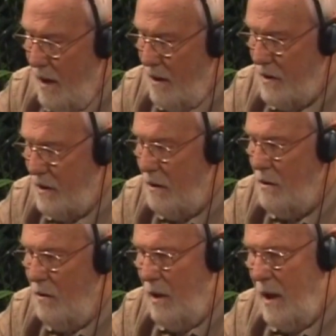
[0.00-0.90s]
still
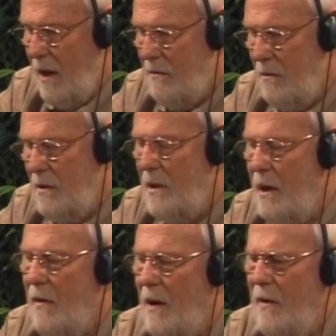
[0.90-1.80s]
going after his
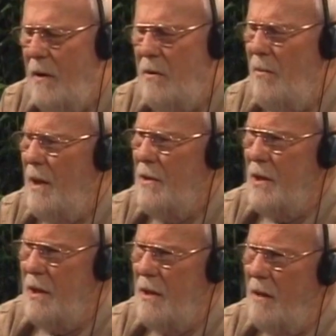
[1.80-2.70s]
death, I think to about
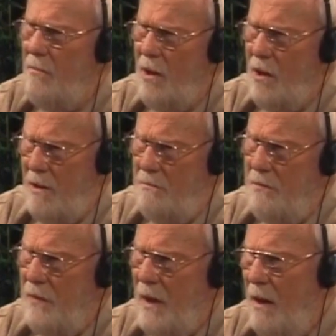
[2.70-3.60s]
16 million
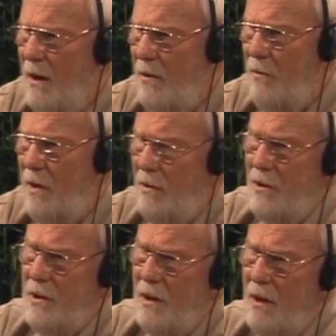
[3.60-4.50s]

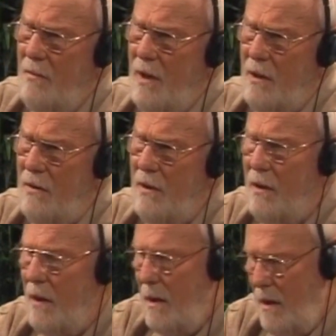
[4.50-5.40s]
readers a month.
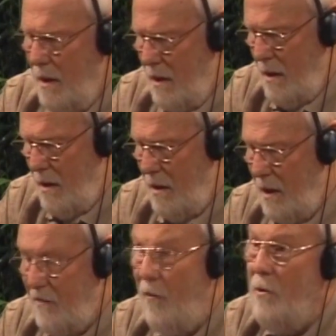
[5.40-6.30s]

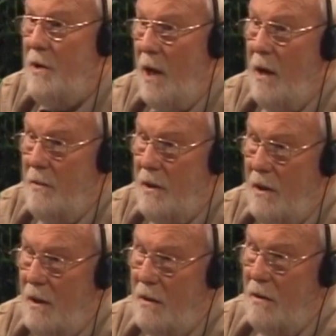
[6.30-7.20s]
That's 4 times
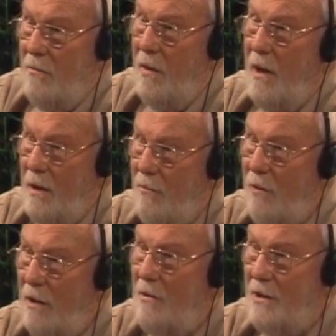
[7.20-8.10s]
as many
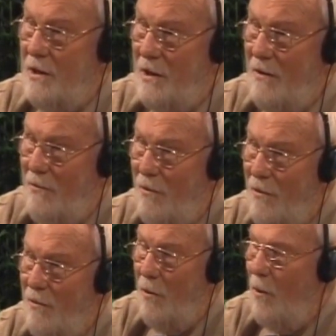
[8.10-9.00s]
readers as have,
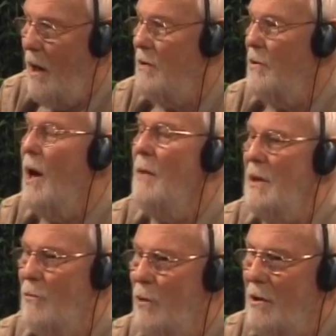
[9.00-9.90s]
well, I don't know how
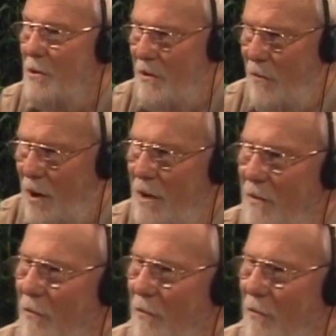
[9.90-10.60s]
many readers have read it,